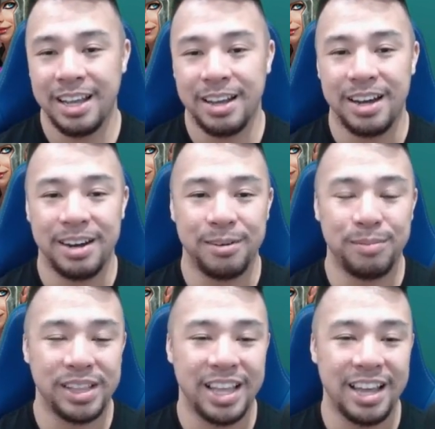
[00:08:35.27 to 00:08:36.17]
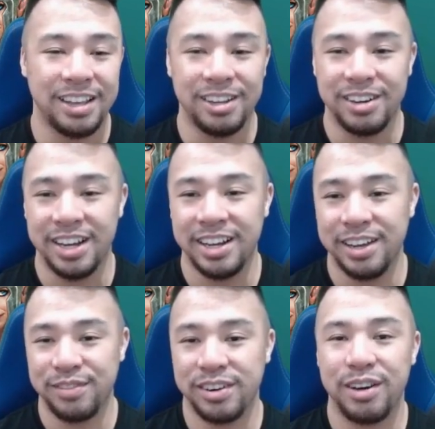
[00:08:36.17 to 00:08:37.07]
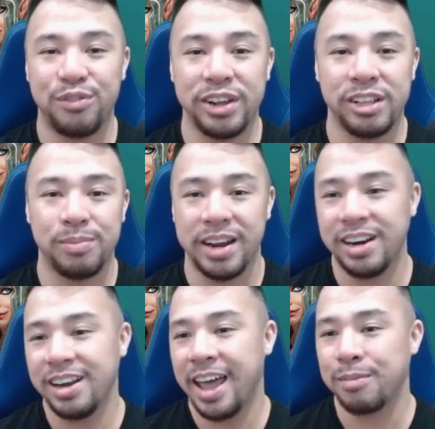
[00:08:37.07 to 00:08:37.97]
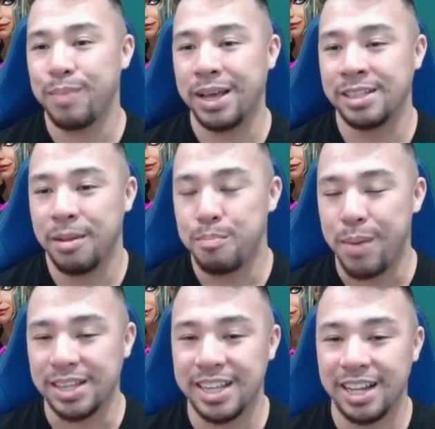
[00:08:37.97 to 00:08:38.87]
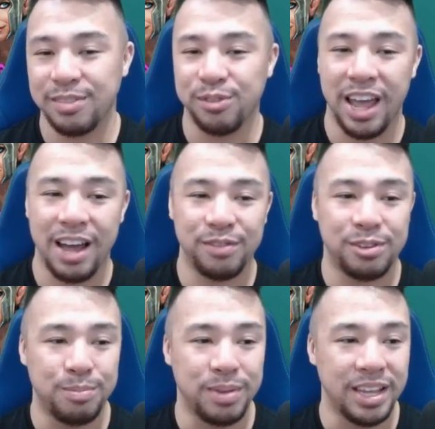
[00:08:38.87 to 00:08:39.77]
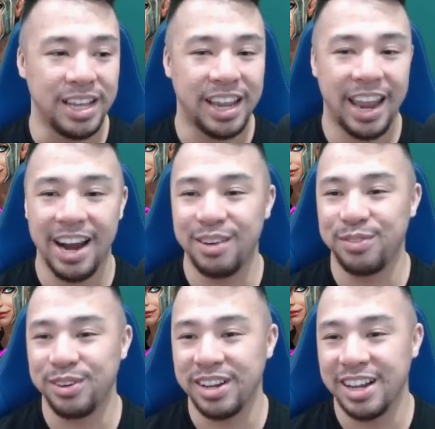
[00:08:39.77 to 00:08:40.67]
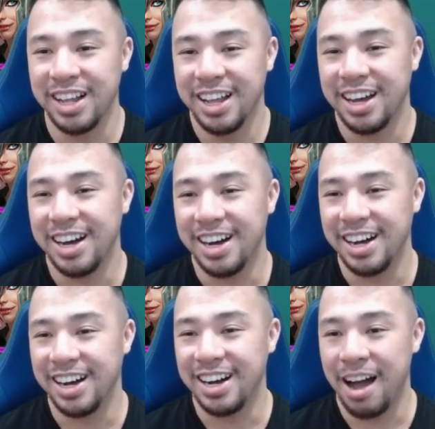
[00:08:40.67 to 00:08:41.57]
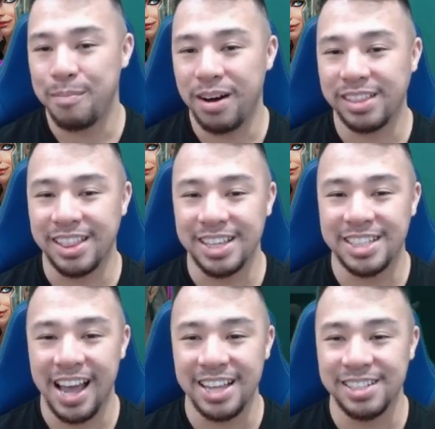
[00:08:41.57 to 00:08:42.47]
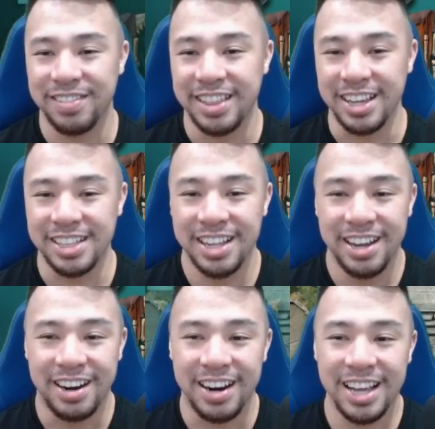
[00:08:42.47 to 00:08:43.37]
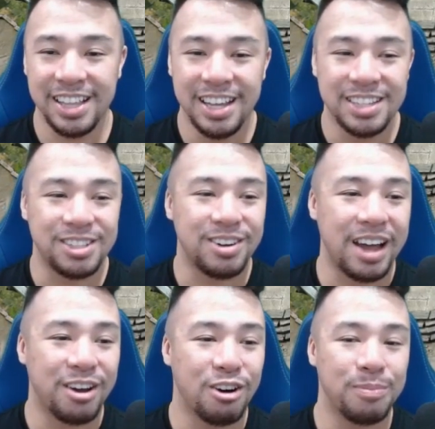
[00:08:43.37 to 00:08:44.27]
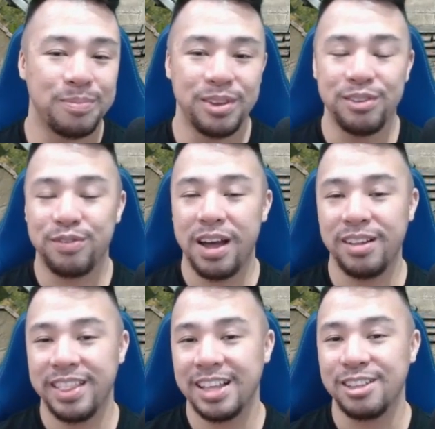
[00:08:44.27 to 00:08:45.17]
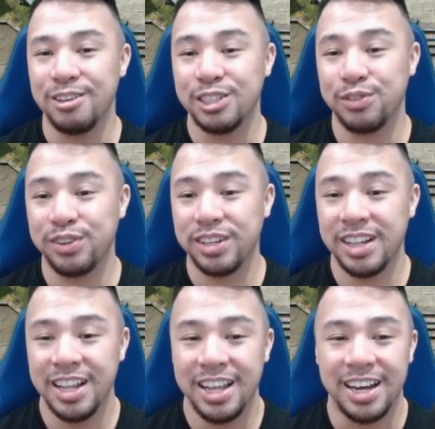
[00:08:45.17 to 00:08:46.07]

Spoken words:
But yeah, if you're a free-to-player like myself, we have to be careful about these kinds of things. All right, so I hope you found that useful.